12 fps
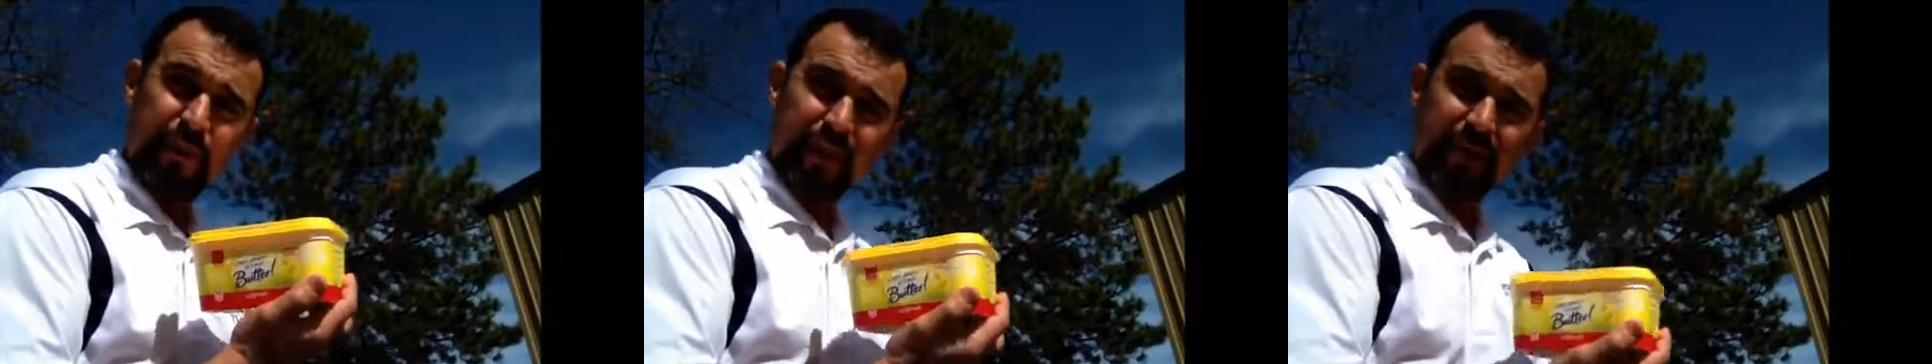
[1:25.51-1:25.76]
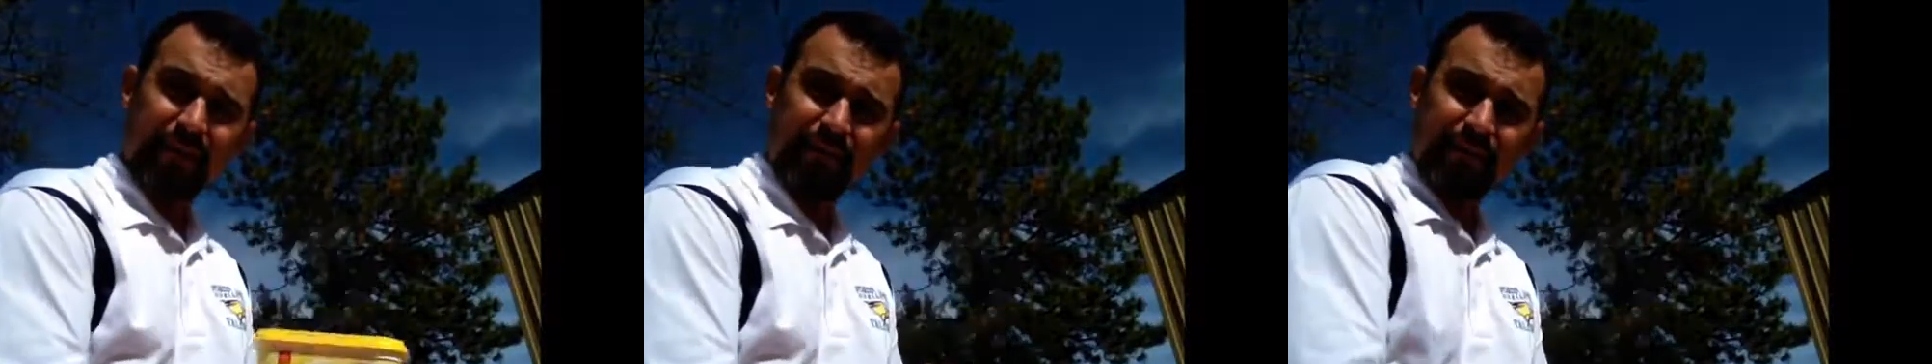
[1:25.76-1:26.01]

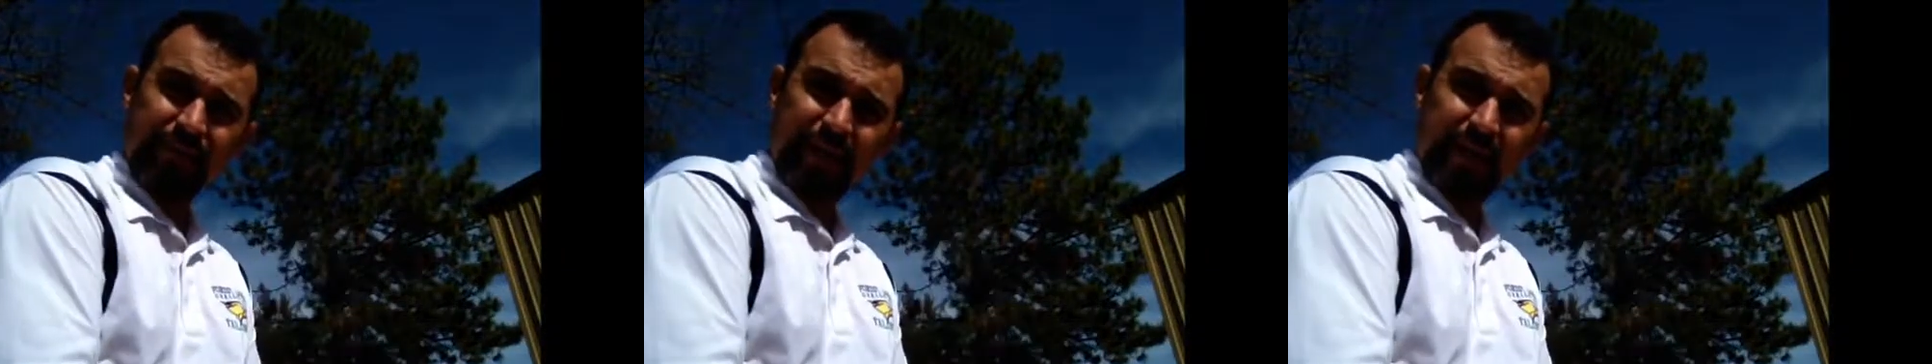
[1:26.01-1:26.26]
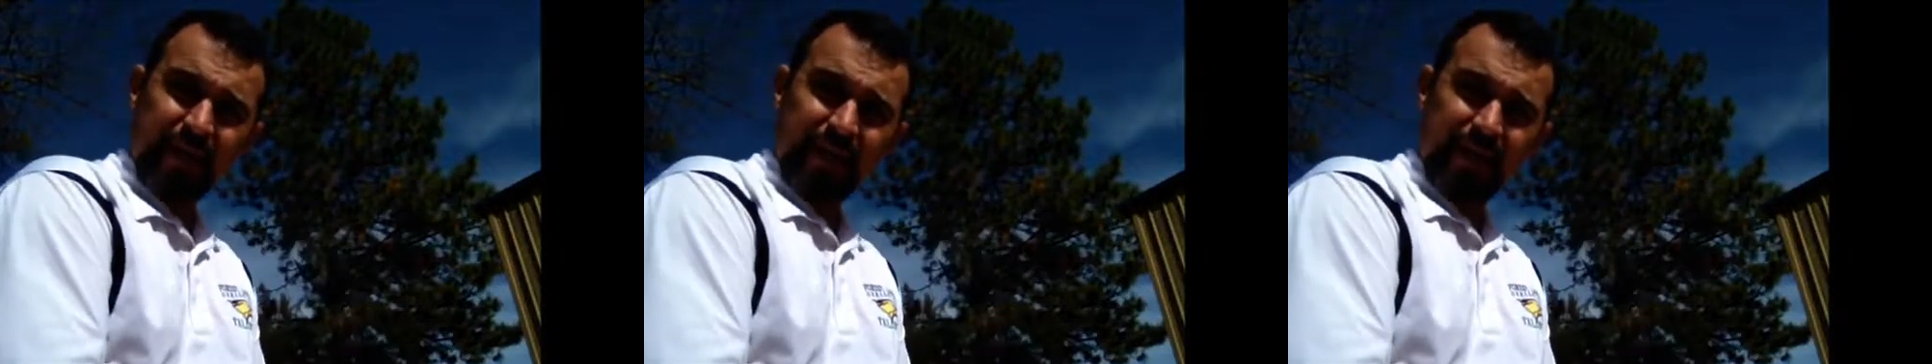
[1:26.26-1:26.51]
butter
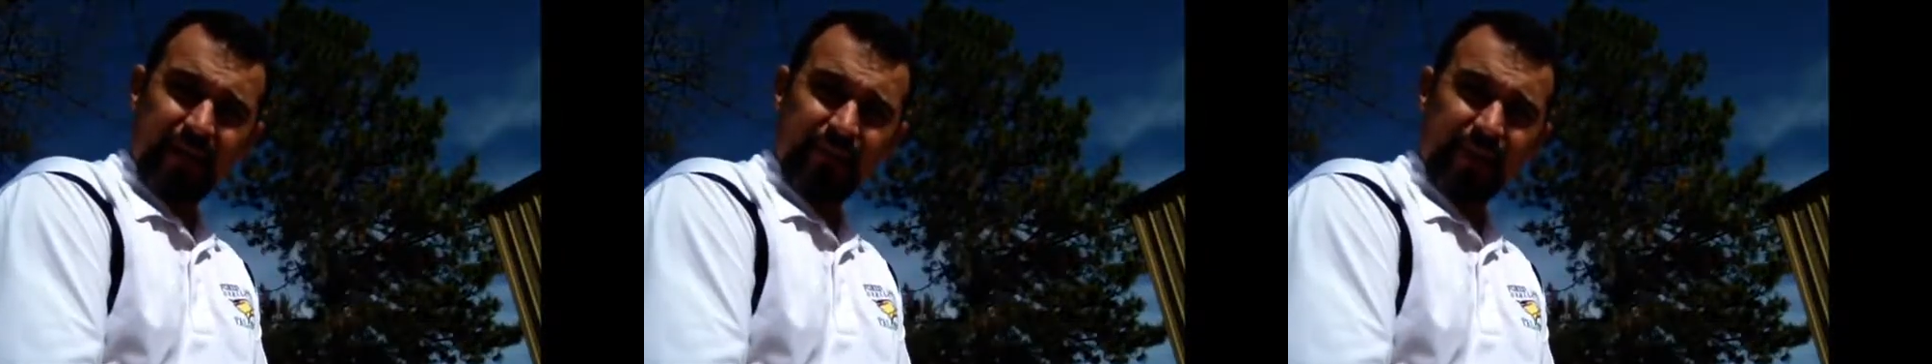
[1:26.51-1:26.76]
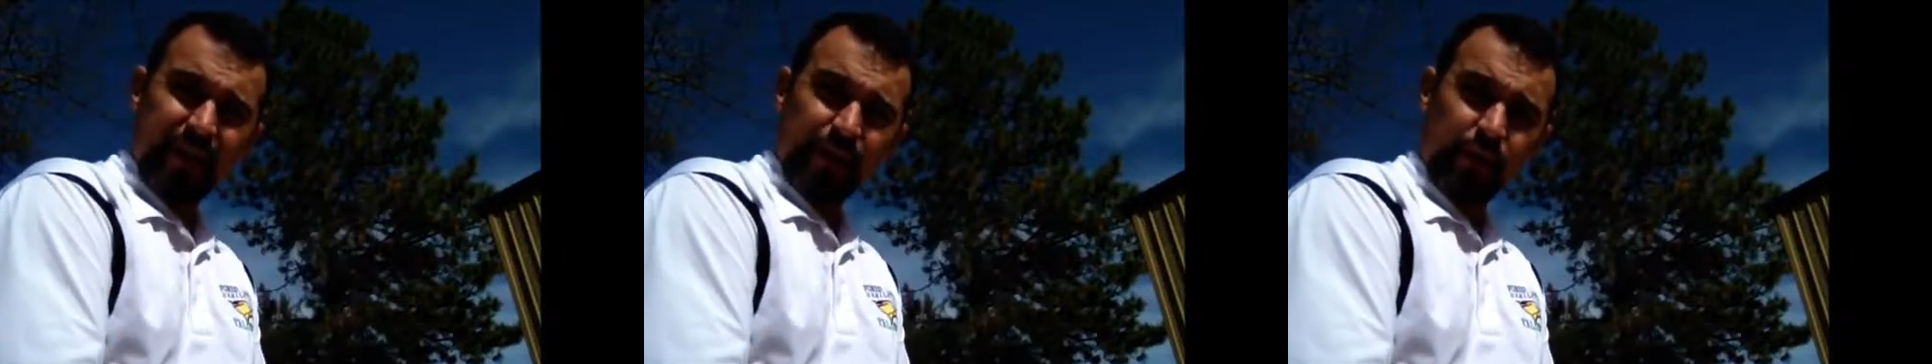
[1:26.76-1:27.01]

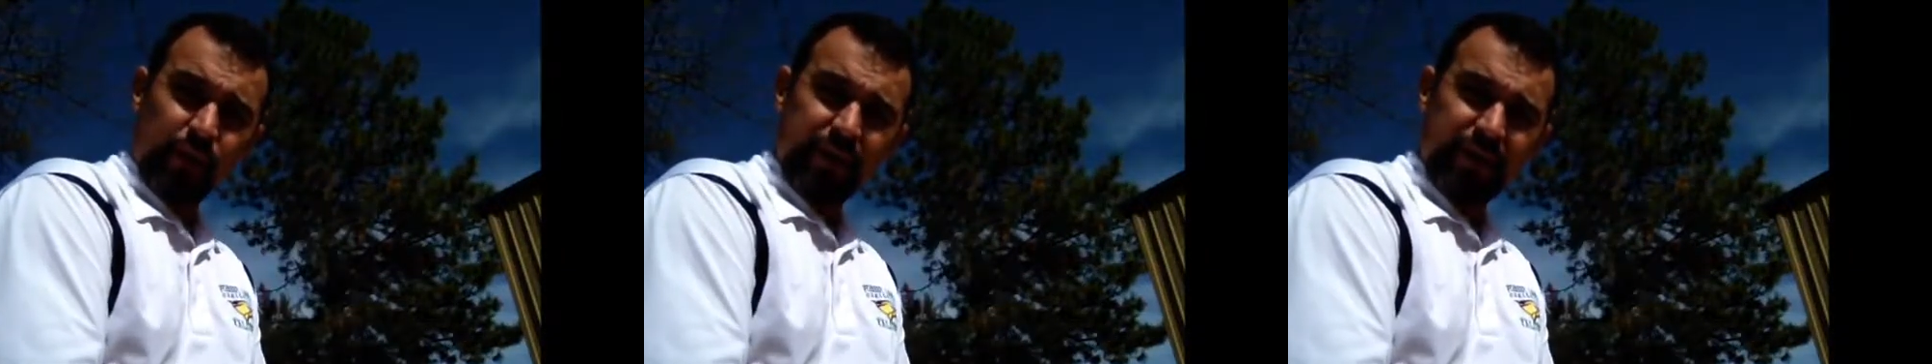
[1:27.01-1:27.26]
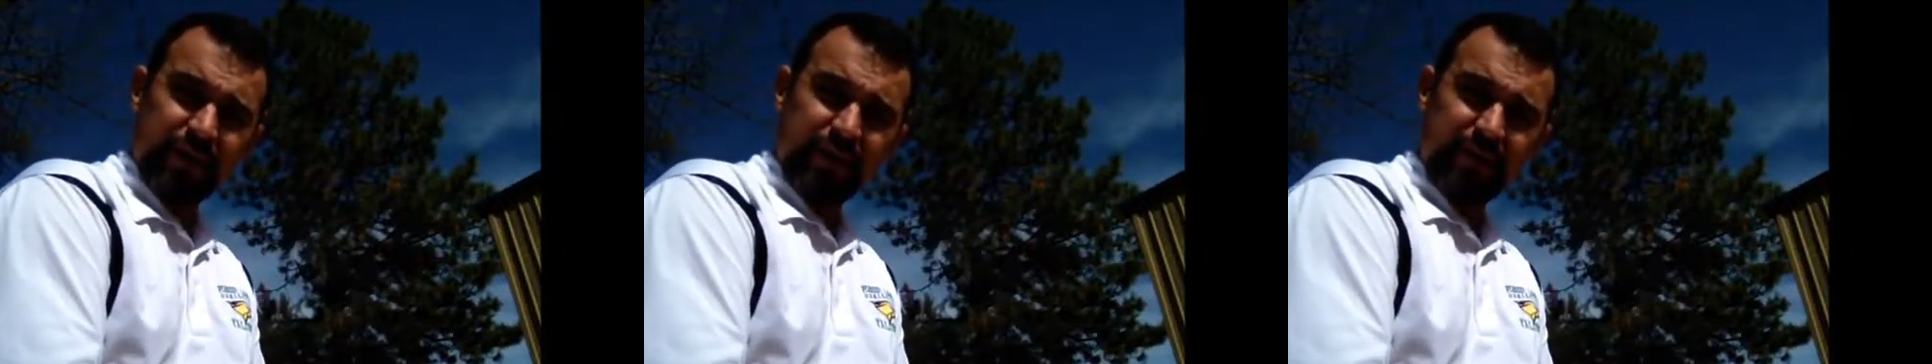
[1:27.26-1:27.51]
if it
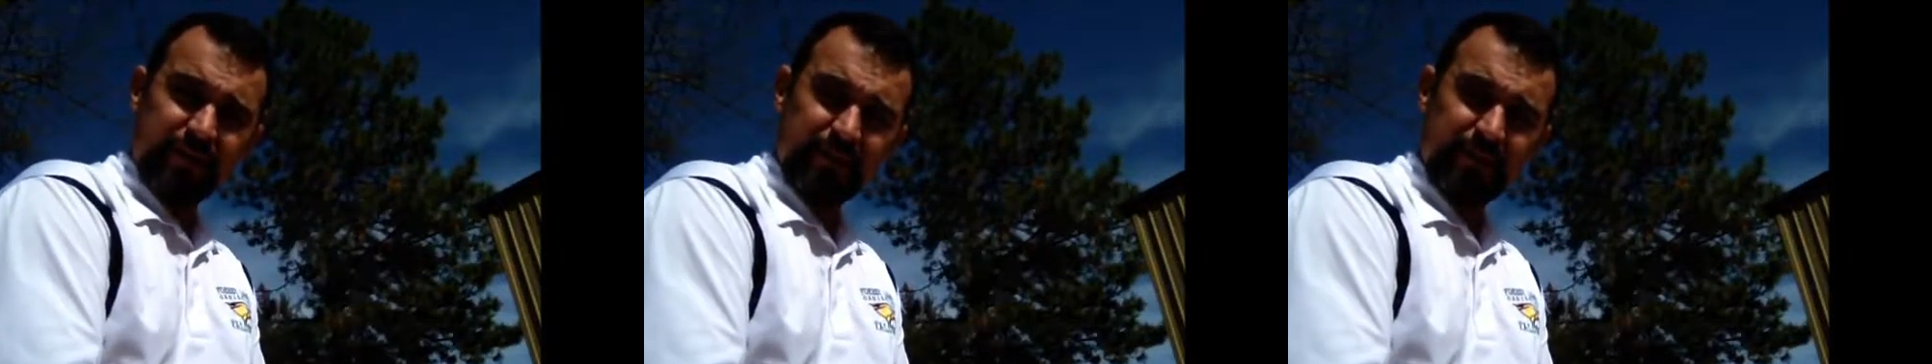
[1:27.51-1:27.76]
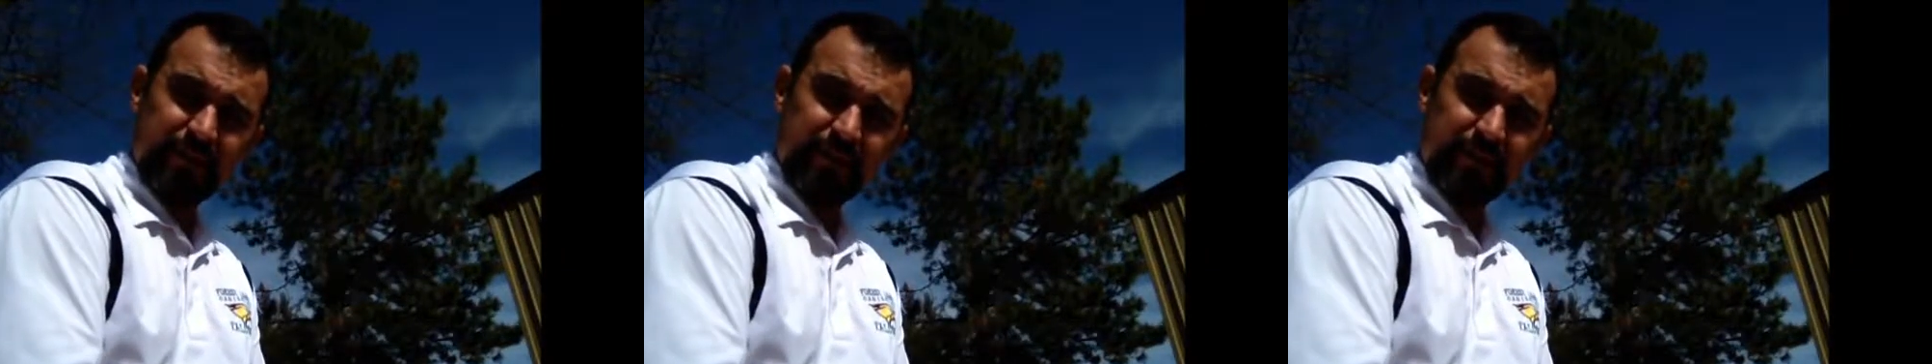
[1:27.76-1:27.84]
increased